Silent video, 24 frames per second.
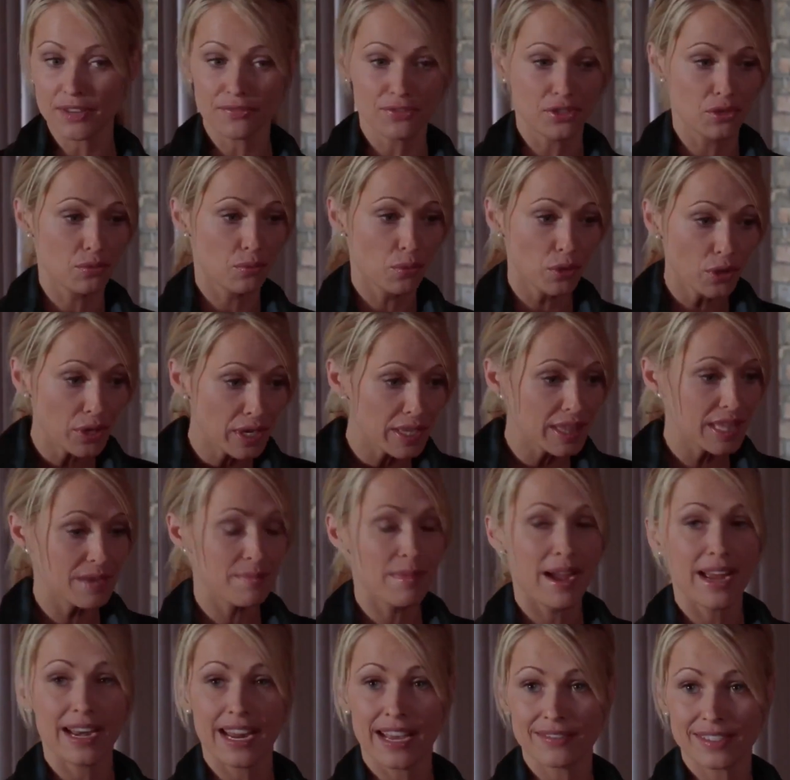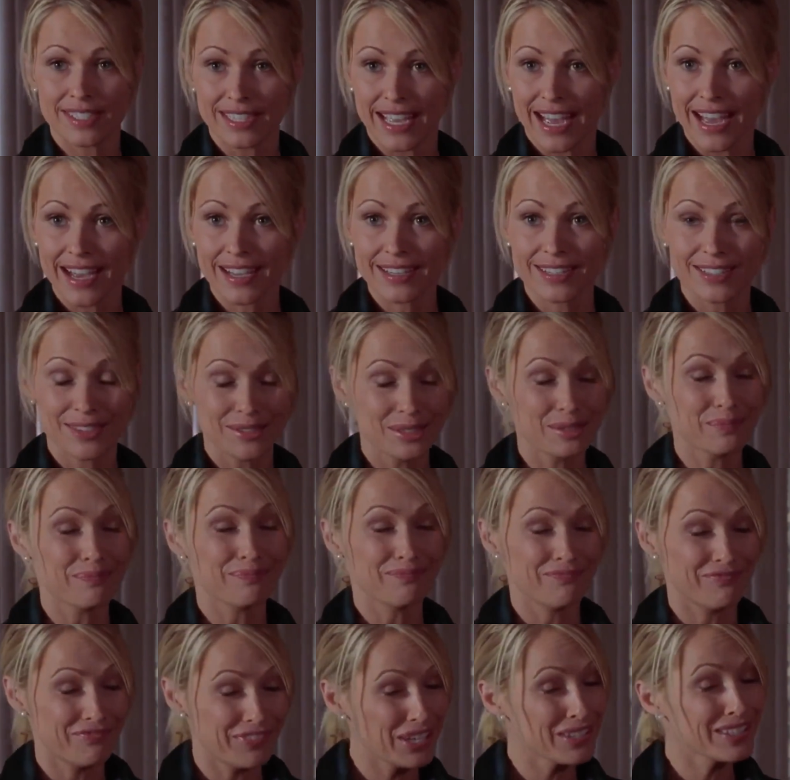I mean, if you're worried they might have sex, there's
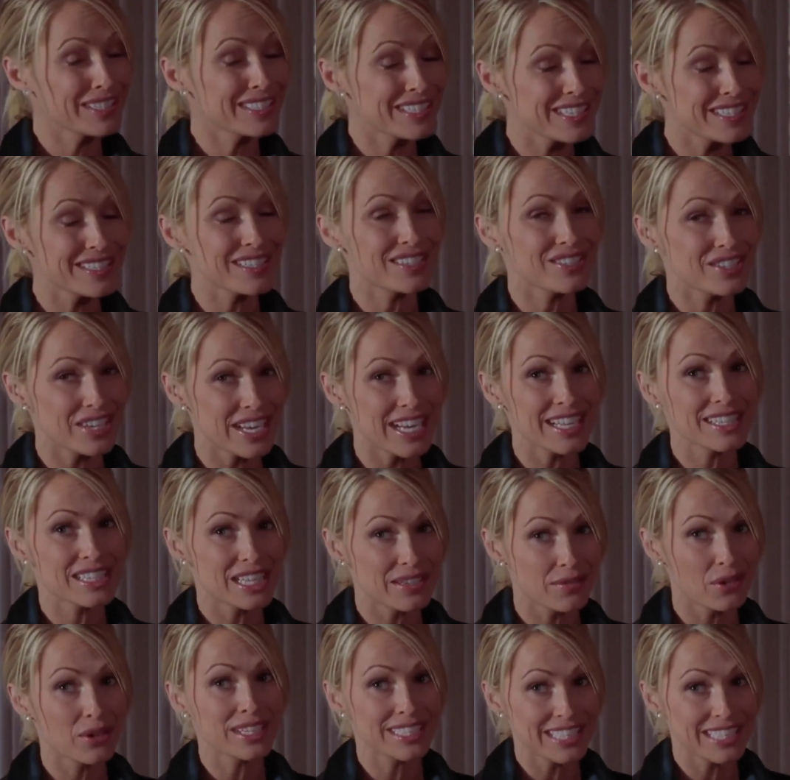fairly decent chance they've